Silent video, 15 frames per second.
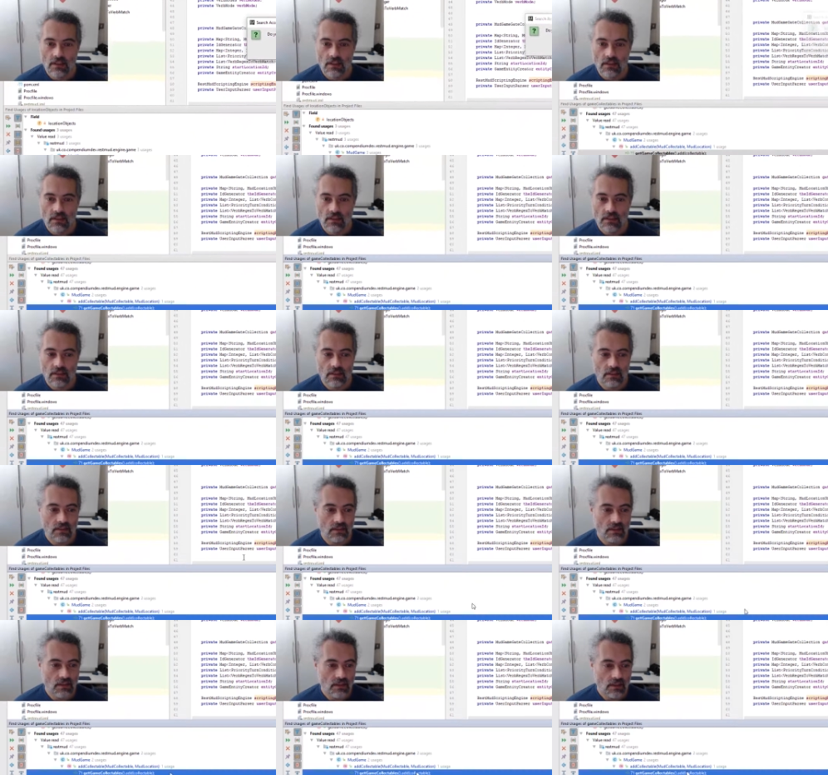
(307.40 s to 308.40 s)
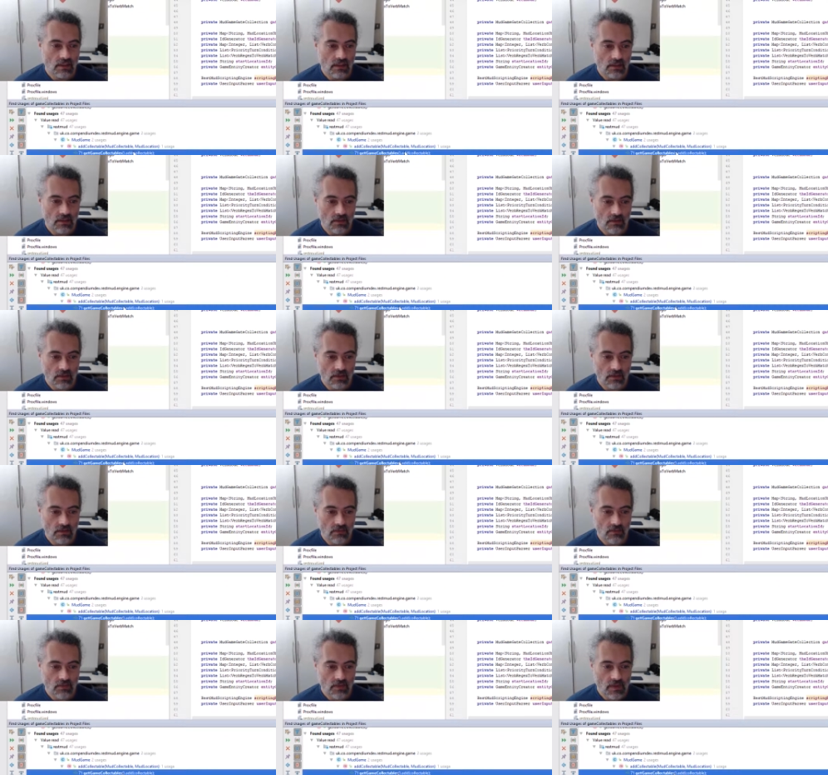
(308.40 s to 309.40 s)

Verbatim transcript: Yes. There we go.